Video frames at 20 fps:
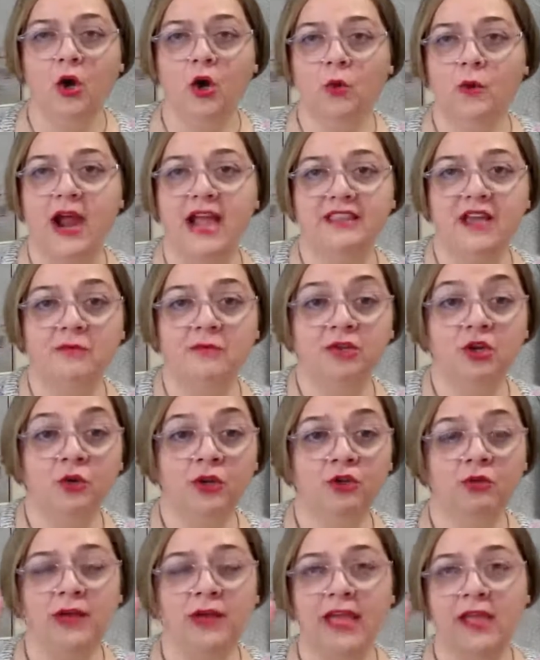All right, I'm
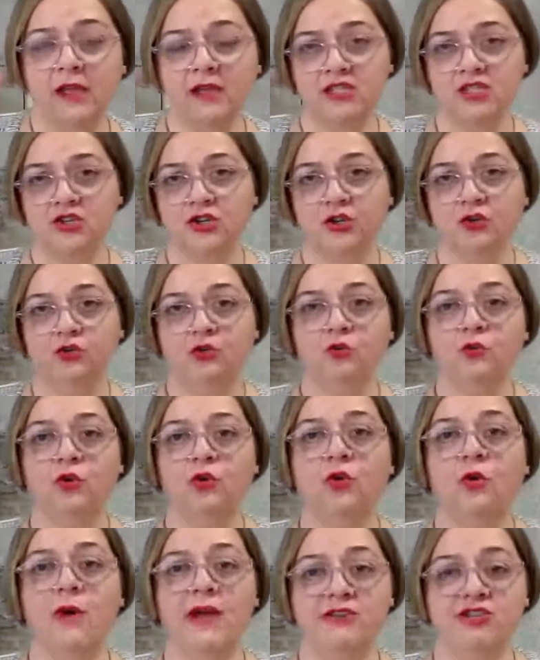going to answer 2
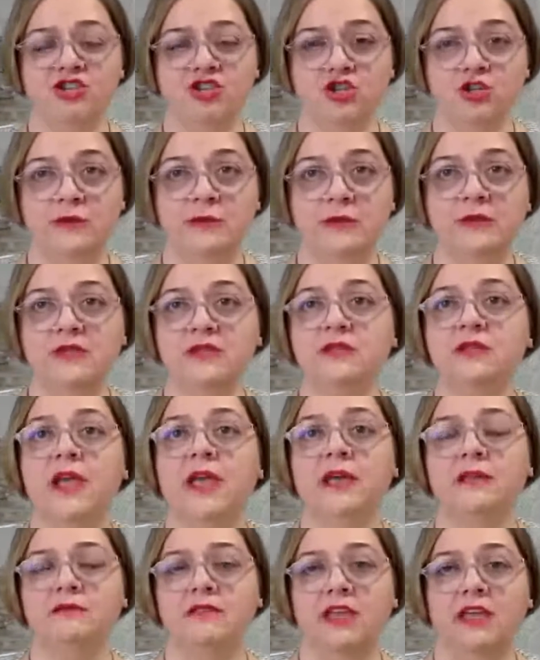more questions,
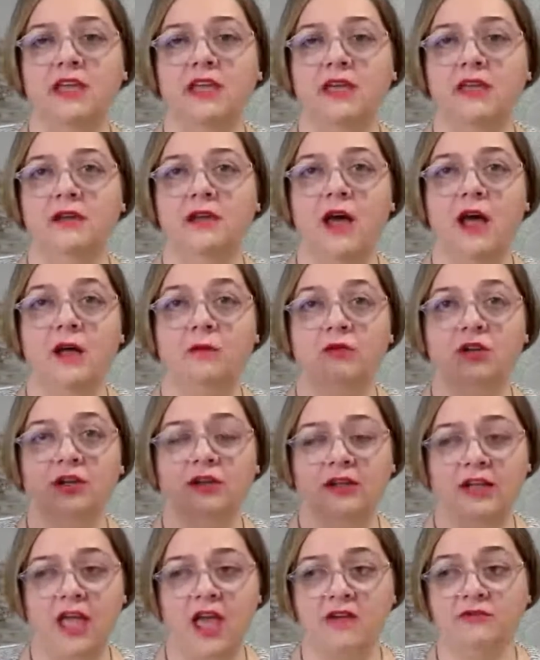and then I'm
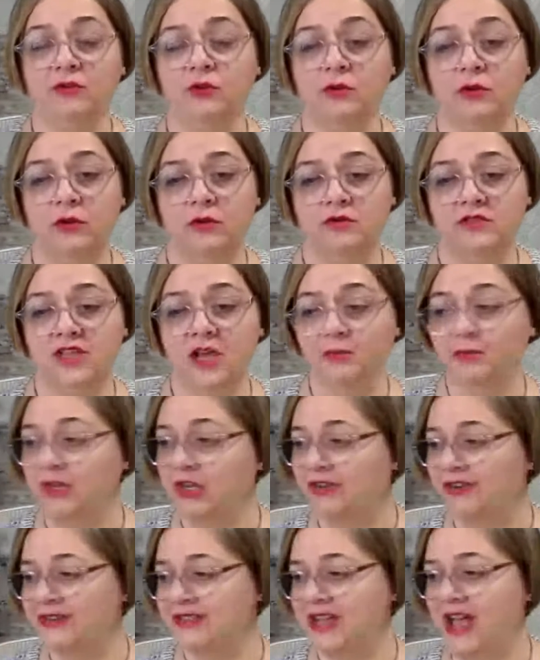going to have to close up
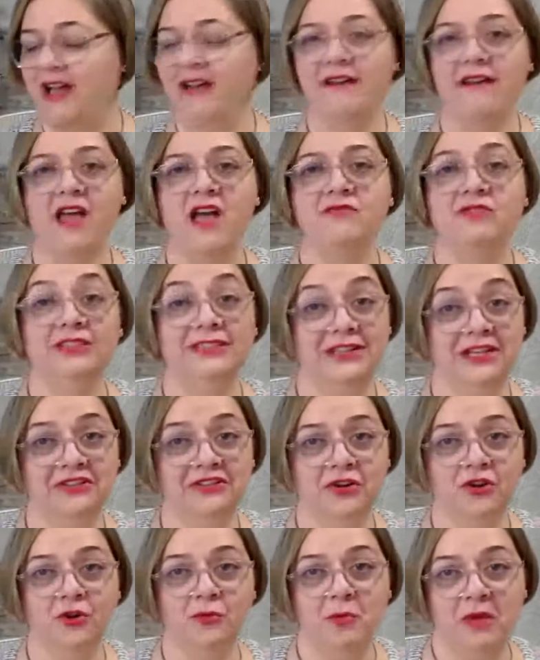because I have
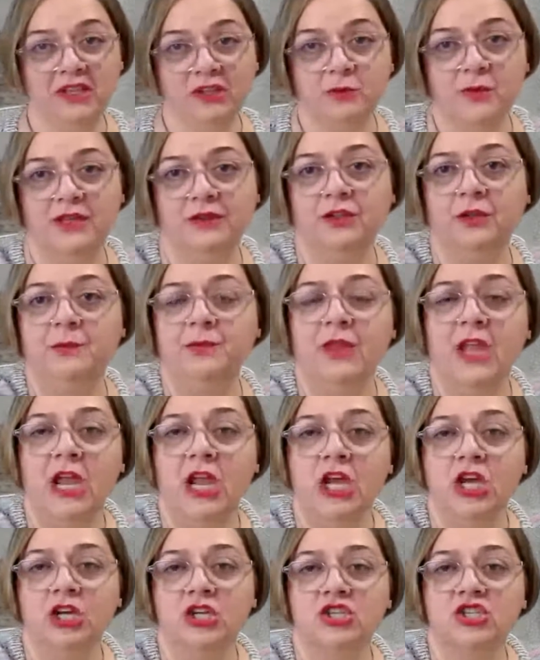another commitment.
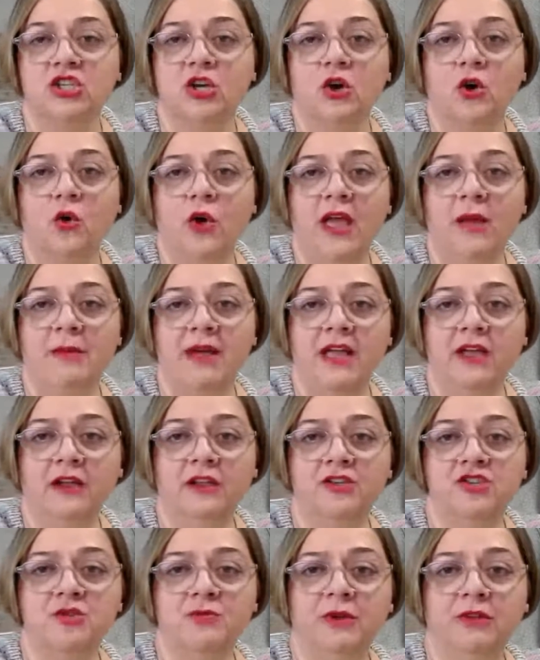So am I
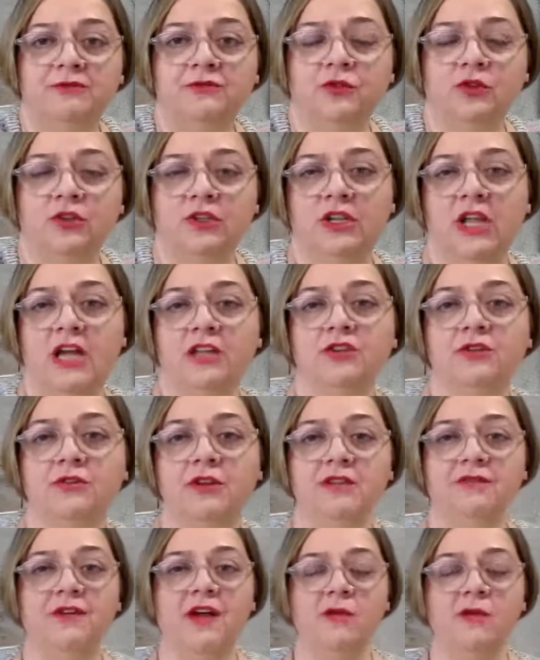eligible for the
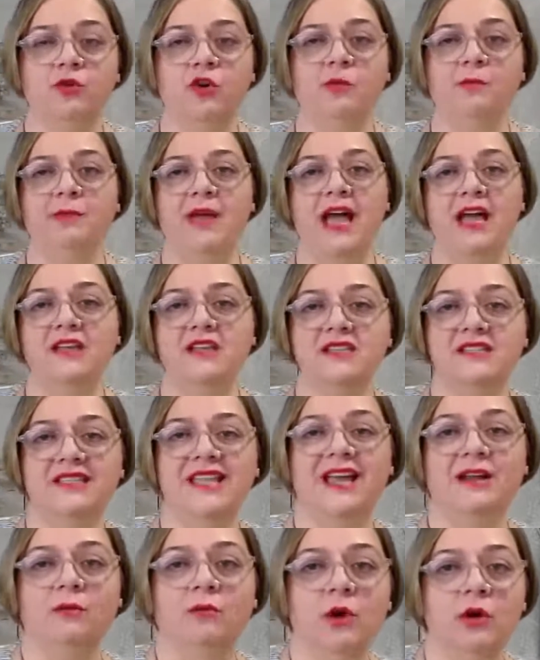lottery if I'm from Pakistan?